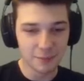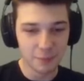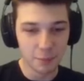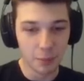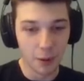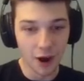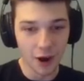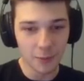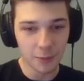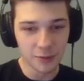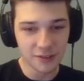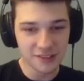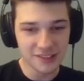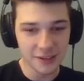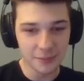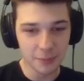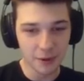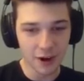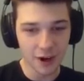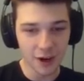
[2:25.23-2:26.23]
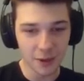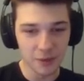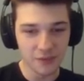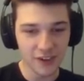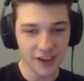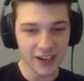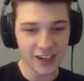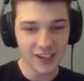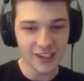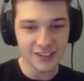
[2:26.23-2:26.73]
Barb, who said Barb? If
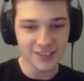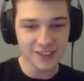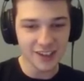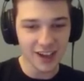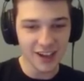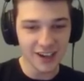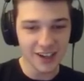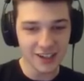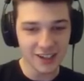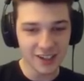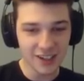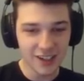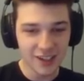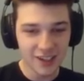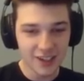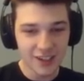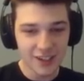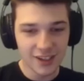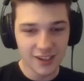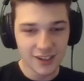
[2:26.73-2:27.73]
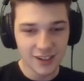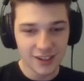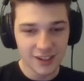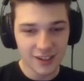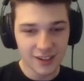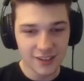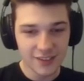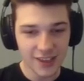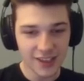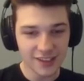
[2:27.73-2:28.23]
I get an Me, exotic. I called you Barb.
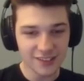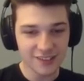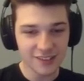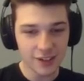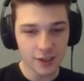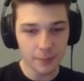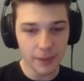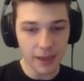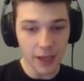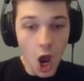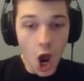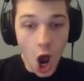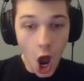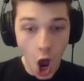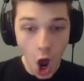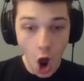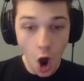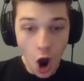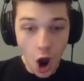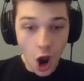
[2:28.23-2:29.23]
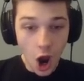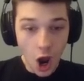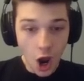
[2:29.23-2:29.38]
That's just gonna make. Oh!